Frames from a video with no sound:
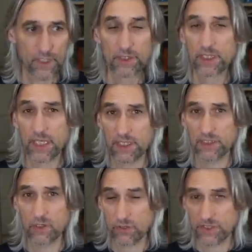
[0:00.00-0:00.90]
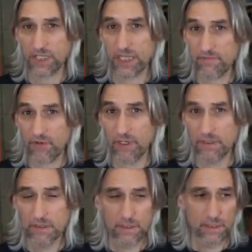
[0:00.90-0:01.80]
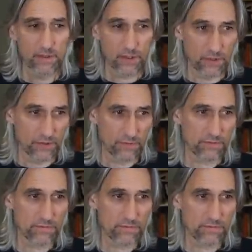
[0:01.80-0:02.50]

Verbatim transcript: The king is a lot safer than